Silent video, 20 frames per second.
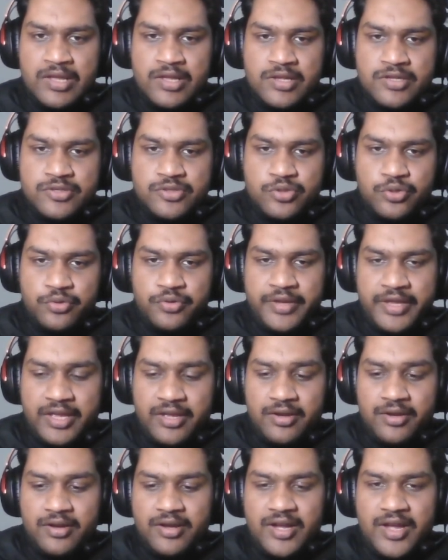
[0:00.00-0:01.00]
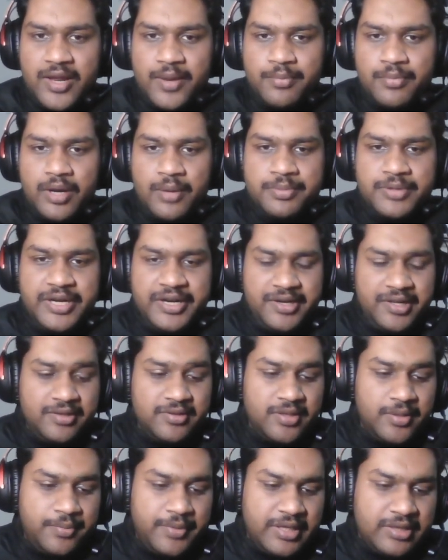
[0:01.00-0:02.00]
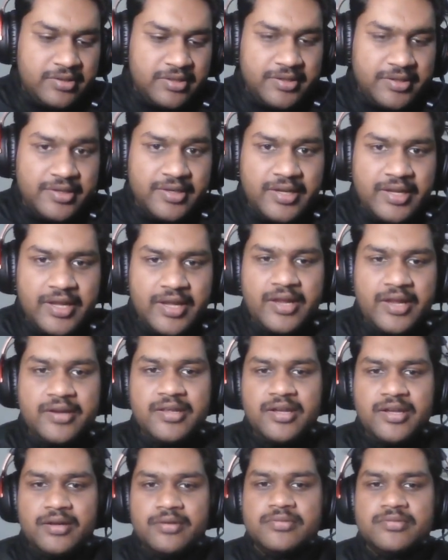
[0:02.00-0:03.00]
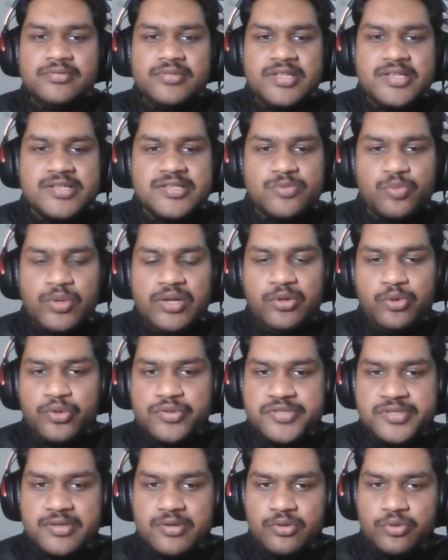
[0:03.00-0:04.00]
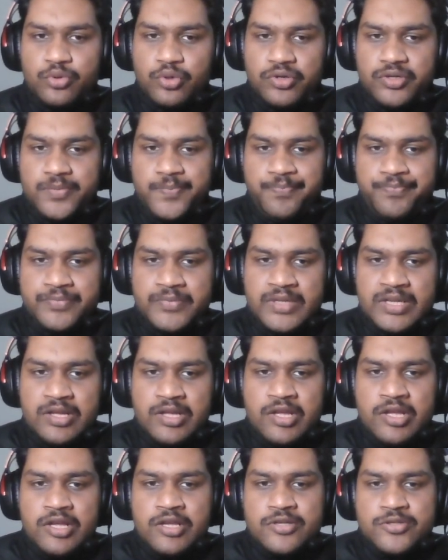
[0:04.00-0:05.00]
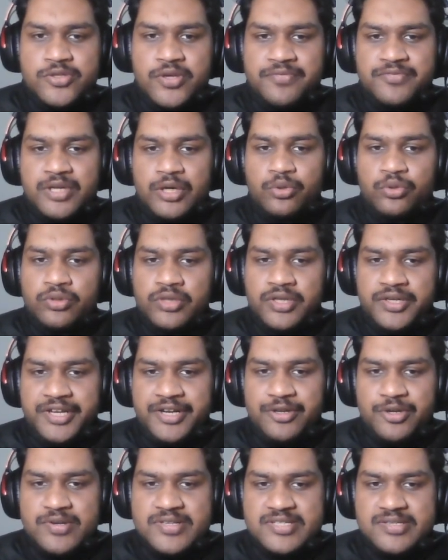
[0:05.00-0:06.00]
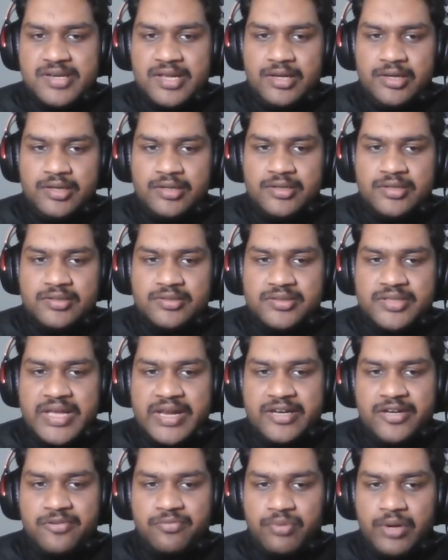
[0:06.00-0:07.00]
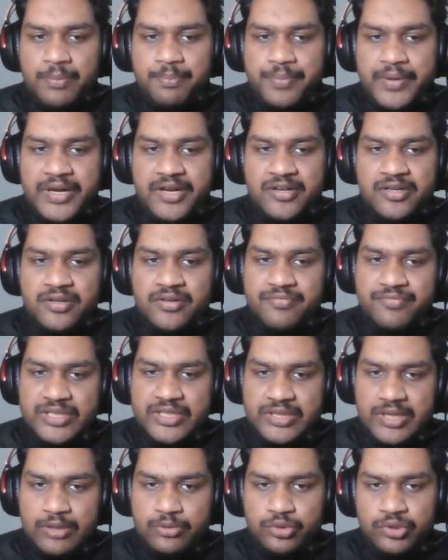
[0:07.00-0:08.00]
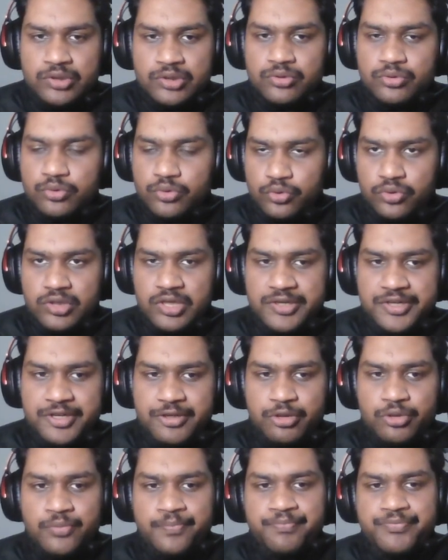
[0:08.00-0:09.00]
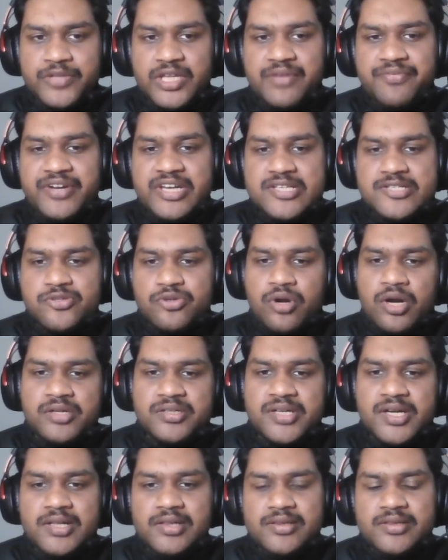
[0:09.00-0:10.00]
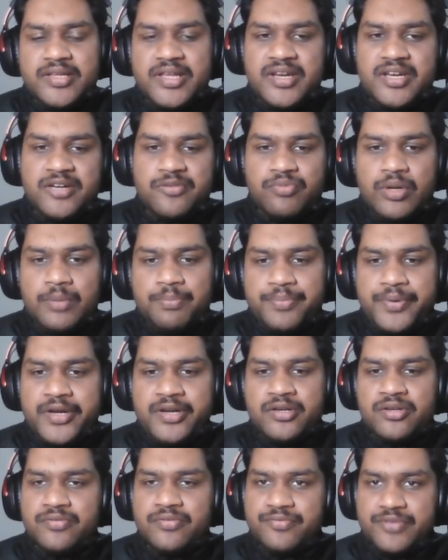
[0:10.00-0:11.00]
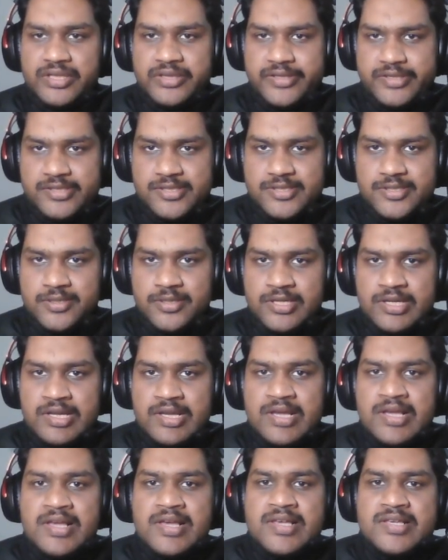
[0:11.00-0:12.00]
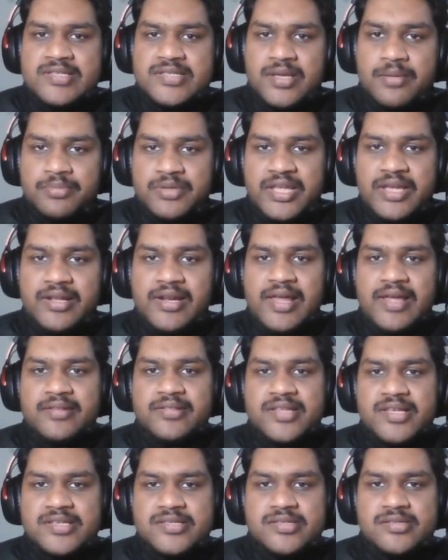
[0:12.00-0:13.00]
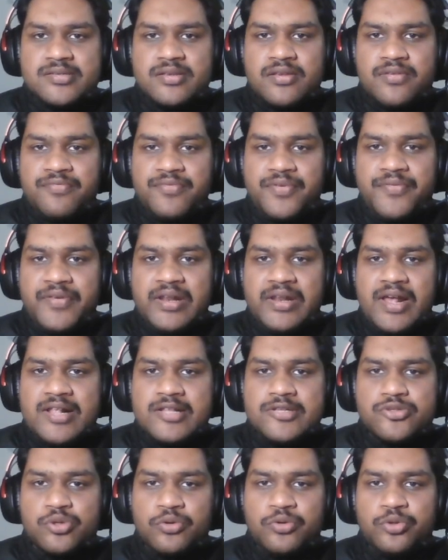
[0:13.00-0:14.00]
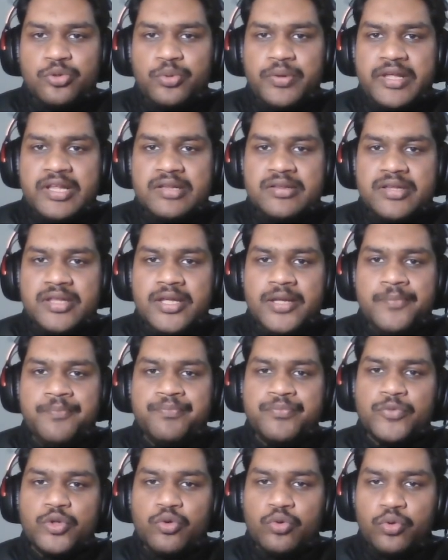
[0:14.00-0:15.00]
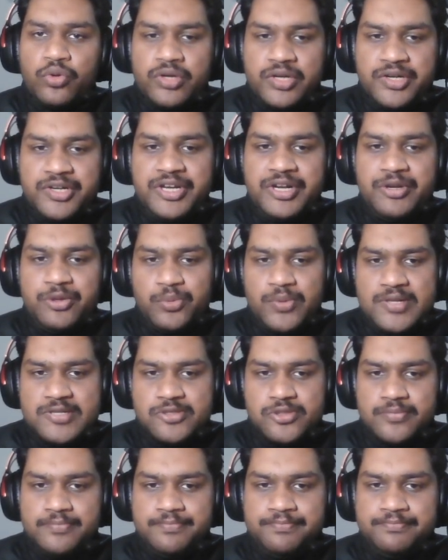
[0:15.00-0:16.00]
So here I am updating the method, and yeah, this one looks good. So if the owner dto is null, then it will print without owner dto. If it is not null, then it will print with this. Something like this we will also do in the owner dto also,